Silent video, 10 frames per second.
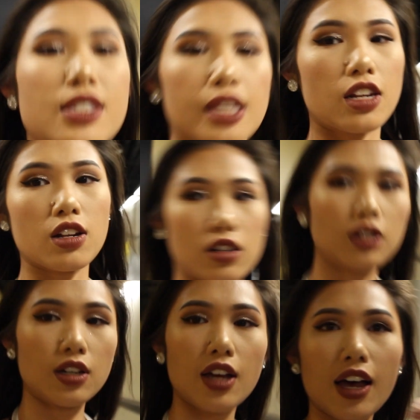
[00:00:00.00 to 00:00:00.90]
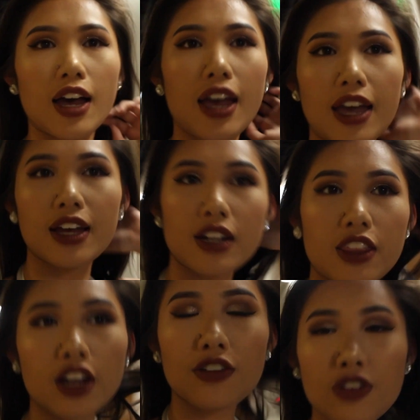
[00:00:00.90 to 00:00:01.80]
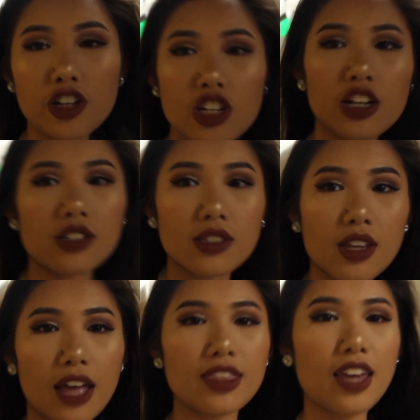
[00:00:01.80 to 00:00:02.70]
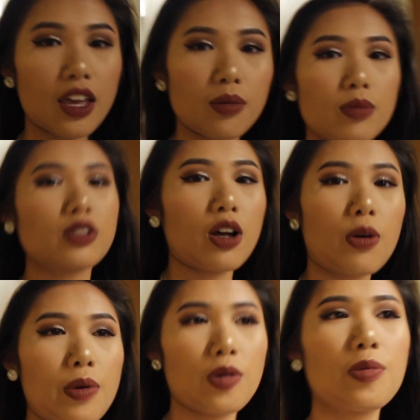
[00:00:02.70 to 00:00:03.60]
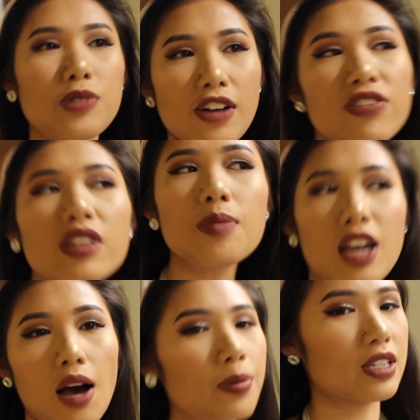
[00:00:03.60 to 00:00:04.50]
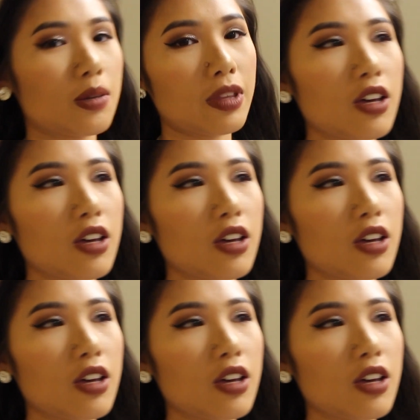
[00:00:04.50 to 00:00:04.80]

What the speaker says: the Citadel, and there are free shirts at the game, so we will definitely be copping some of